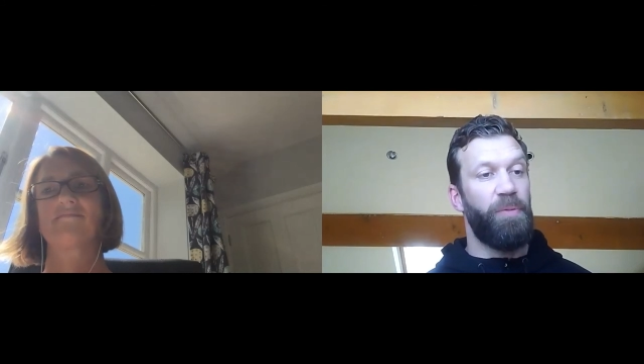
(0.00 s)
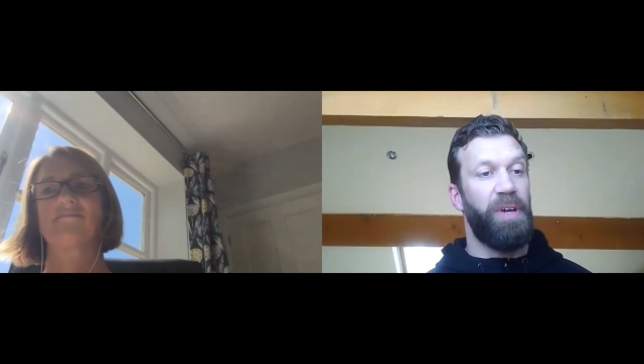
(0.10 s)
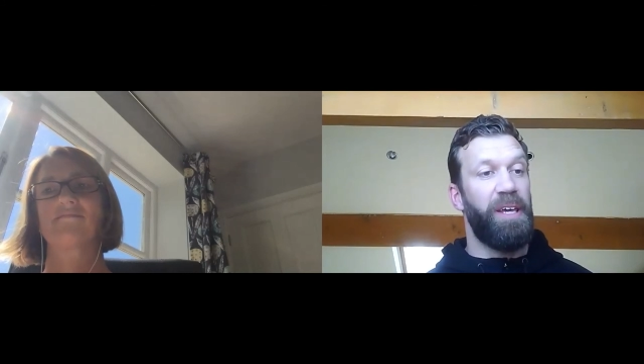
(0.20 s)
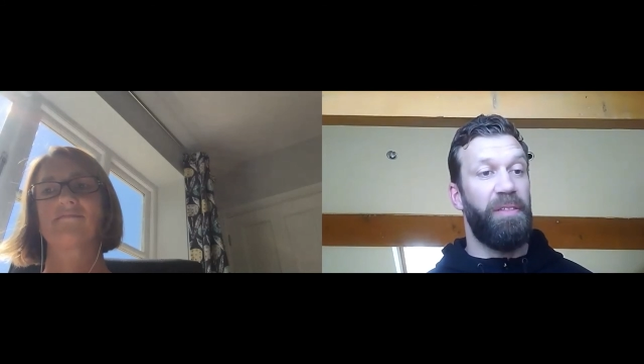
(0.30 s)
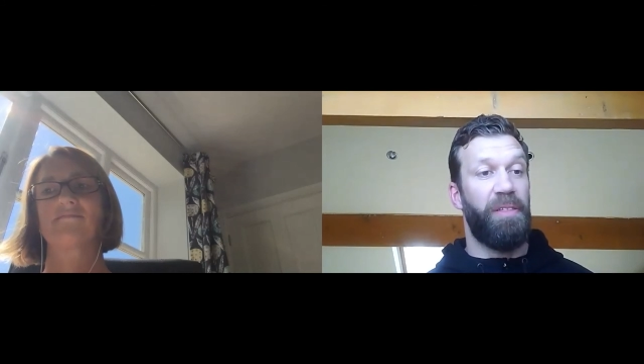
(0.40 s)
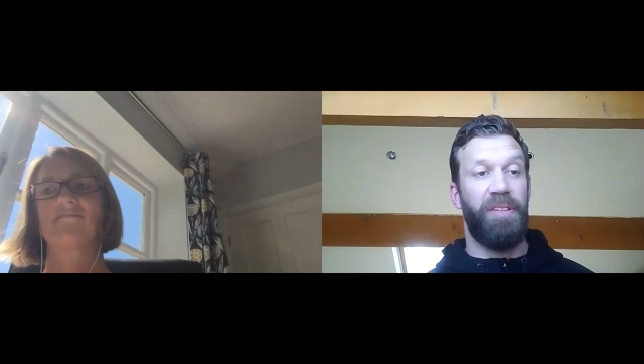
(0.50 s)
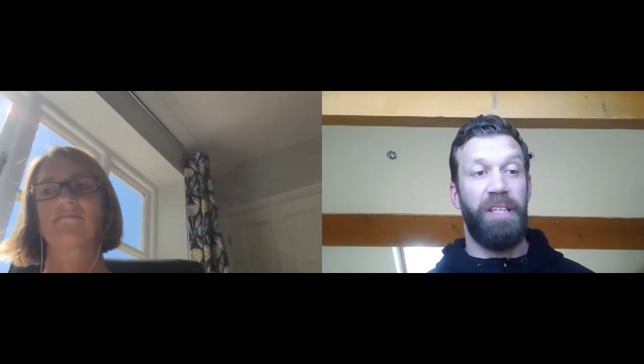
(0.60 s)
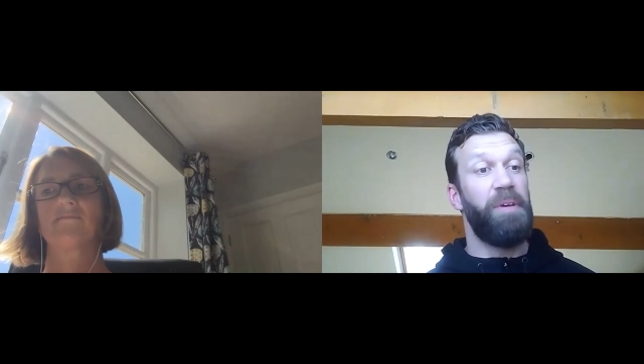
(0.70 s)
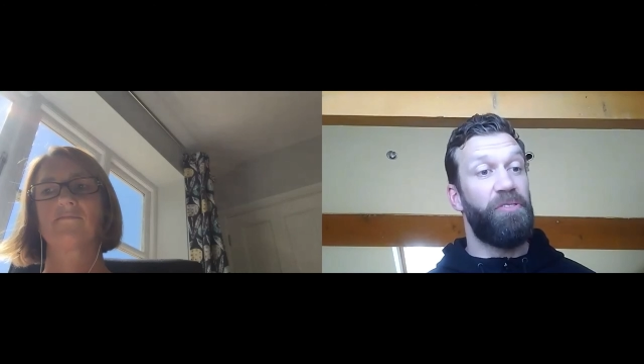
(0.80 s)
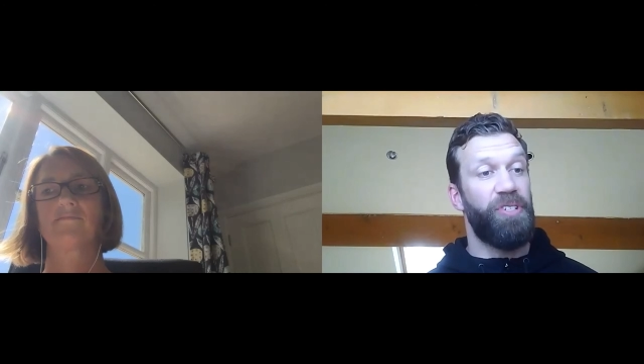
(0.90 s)
with
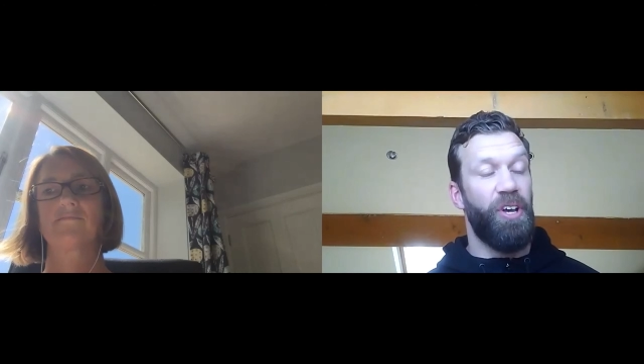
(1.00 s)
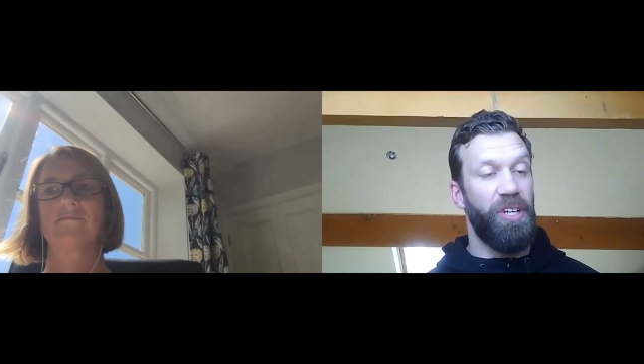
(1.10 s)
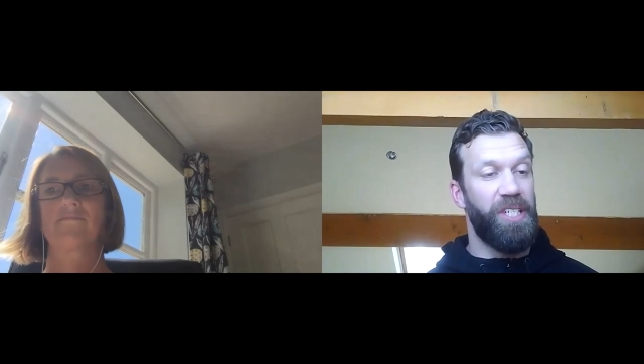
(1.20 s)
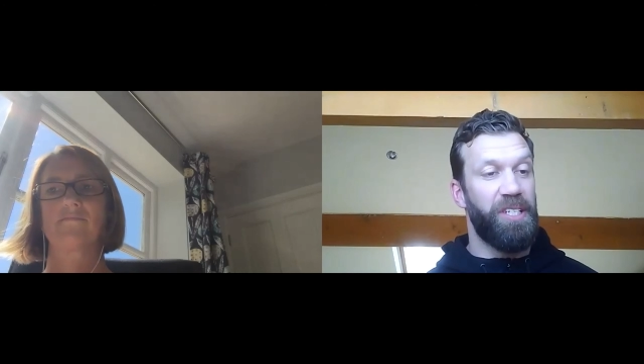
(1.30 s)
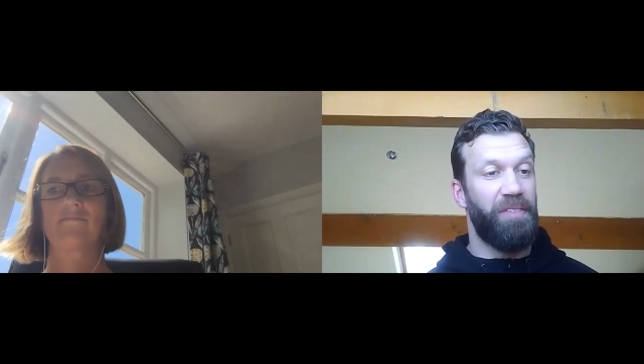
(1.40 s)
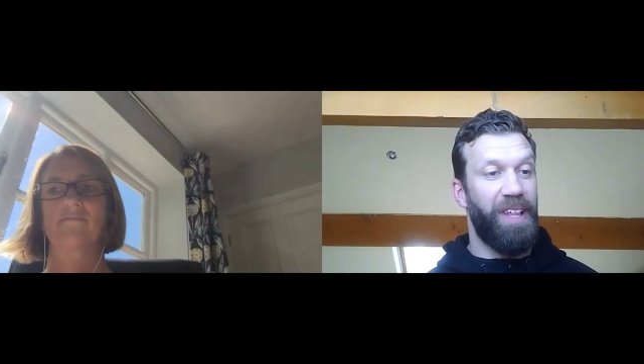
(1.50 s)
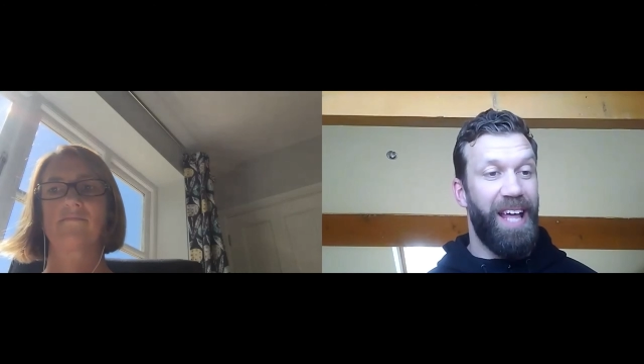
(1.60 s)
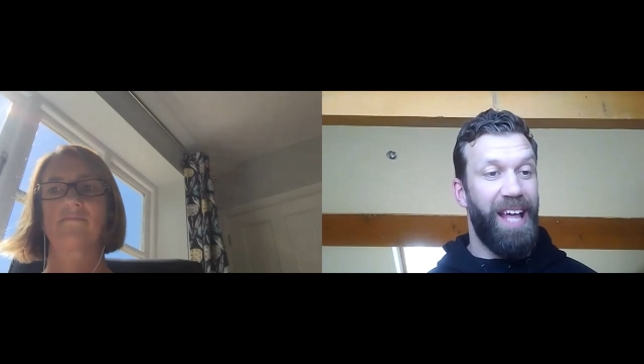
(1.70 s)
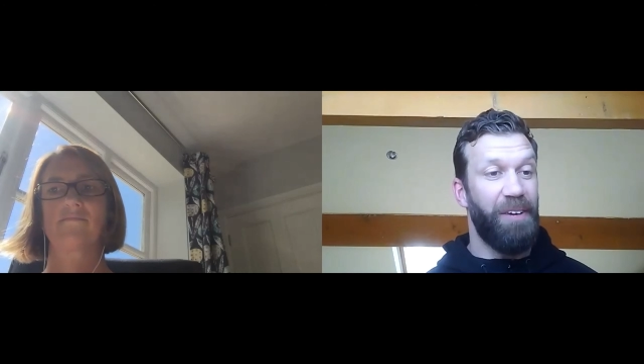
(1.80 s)
limited resources and stuff like that.